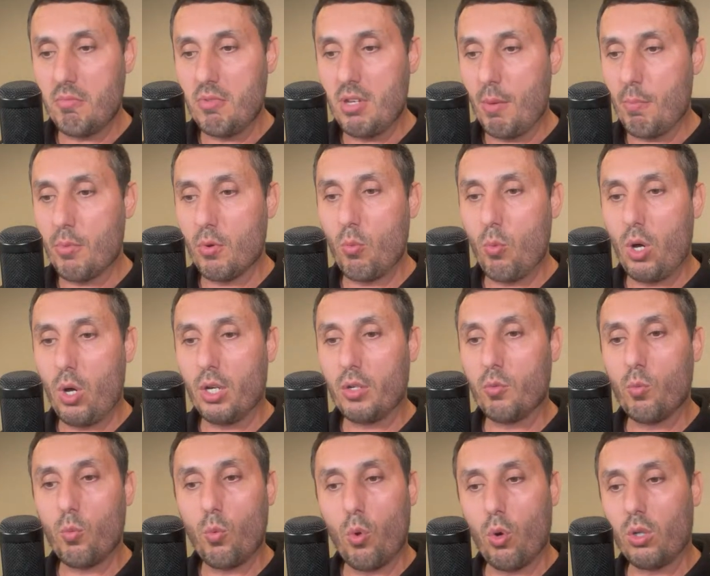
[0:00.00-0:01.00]

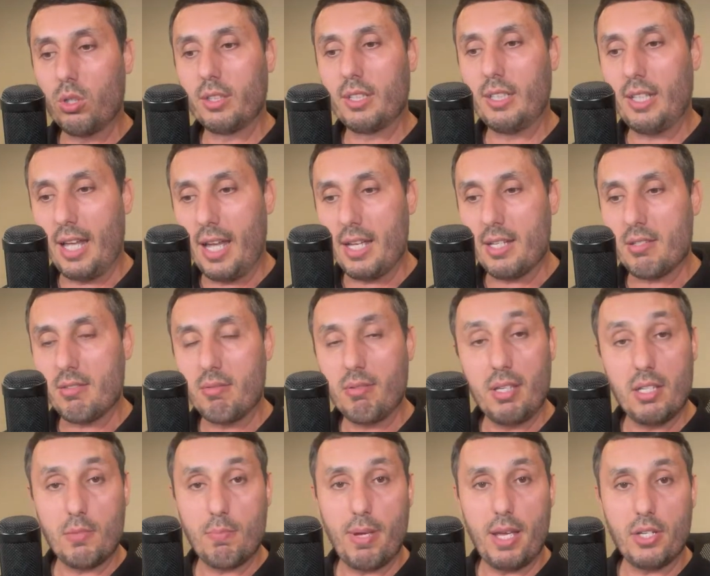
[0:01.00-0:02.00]
#1 world-class
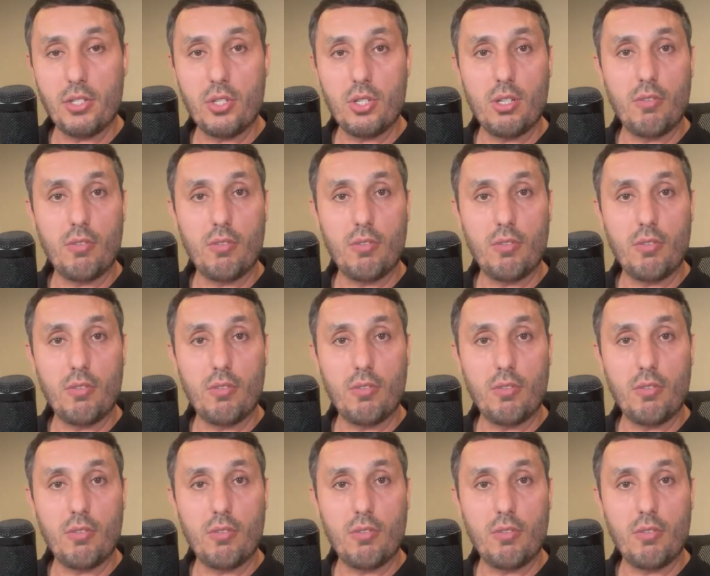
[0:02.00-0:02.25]
dispatcher.